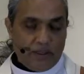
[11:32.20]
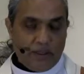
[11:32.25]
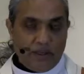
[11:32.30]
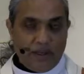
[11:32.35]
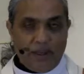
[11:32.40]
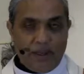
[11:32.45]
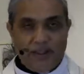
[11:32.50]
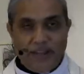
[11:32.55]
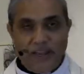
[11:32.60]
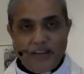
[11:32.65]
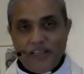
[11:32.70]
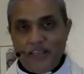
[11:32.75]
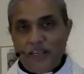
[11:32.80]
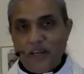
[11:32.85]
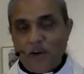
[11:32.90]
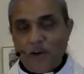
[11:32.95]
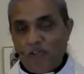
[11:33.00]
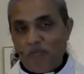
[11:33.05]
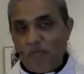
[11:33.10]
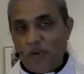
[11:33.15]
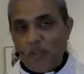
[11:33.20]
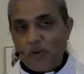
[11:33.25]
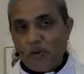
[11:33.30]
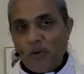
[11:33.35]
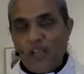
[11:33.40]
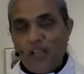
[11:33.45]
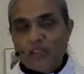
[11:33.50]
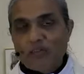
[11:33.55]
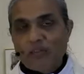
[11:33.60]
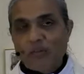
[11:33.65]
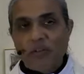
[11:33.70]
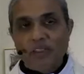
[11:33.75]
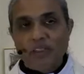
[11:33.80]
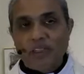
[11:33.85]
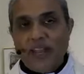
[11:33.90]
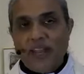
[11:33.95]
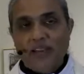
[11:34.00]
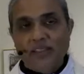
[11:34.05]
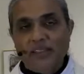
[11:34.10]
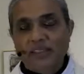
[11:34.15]
And at the idea of being raised from the
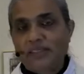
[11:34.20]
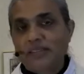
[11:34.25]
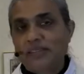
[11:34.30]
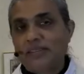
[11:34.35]
dead,